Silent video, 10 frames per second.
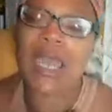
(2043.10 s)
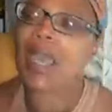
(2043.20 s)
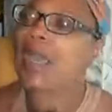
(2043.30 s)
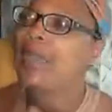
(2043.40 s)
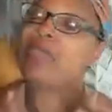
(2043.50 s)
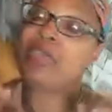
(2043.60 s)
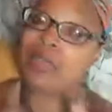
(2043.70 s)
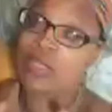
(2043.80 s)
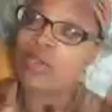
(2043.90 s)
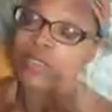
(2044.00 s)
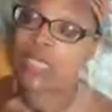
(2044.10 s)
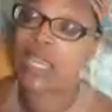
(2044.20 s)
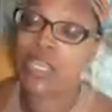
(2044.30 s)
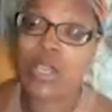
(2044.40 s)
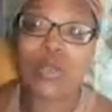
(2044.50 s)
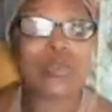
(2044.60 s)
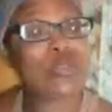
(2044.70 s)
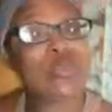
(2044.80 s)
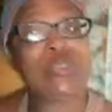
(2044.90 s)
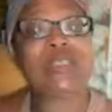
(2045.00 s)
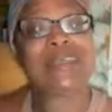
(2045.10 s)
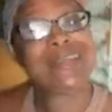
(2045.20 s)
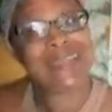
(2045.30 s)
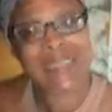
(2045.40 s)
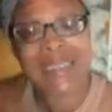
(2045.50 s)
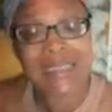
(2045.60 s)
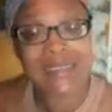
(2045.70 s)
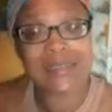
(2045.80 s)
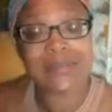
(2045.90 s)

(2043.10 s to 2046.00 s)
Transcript: I'm going to be on Tiny Home Tours again?